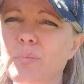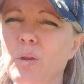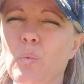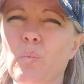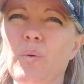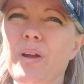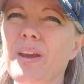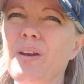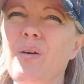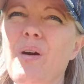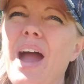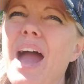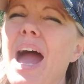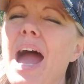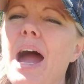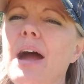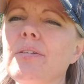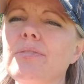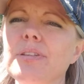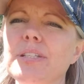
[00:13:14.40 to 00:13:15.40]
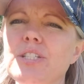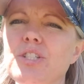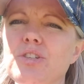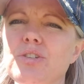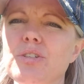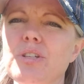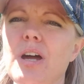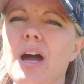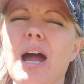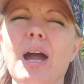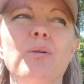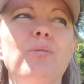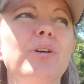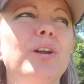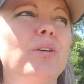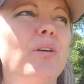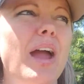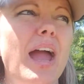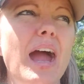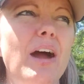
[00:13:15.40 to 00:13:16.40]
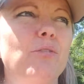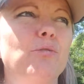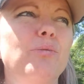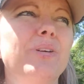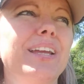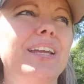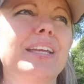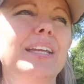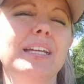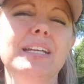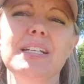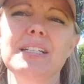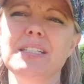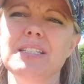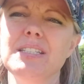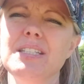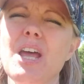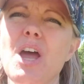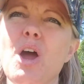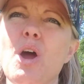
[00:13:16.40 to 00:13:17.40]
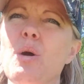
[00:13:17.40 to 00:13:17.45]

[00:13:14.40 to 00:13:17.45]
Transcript: We don't have leisure time. We don't have weekend